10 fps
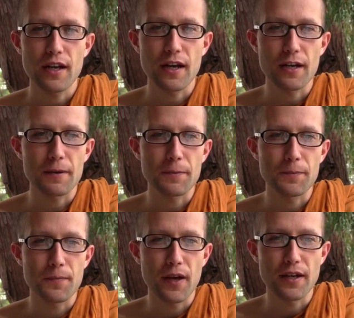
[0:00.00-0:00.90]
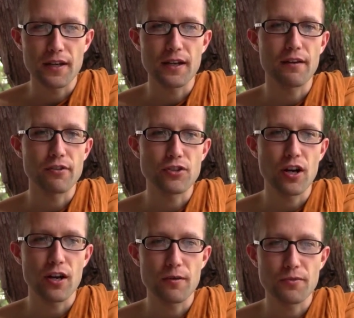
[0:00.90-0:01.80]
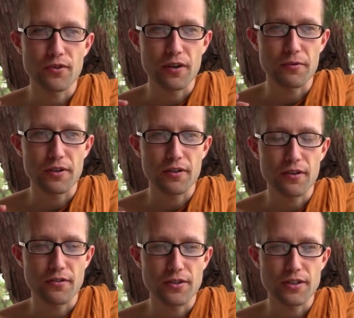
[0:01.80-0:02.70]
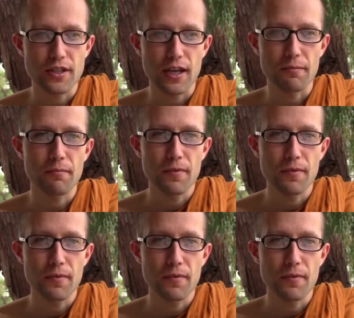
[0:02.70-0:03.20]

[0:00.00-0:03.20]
I didn't have a job, so I would, just get